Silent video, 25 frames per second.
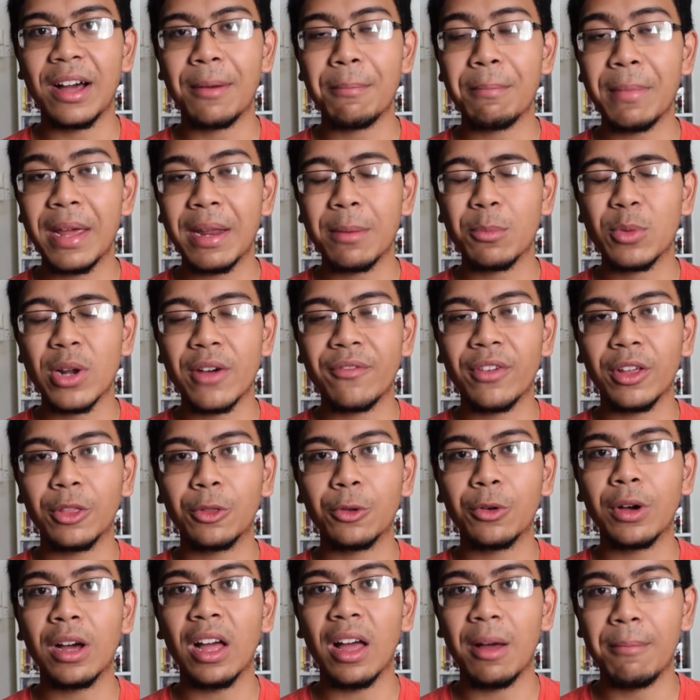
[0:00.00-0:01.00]
made Munafik
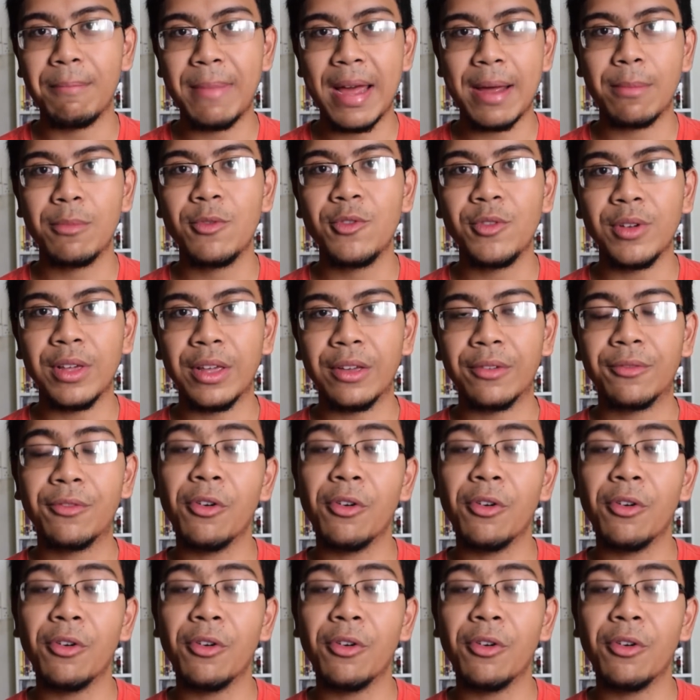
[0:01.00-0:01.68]
2 a bad movie.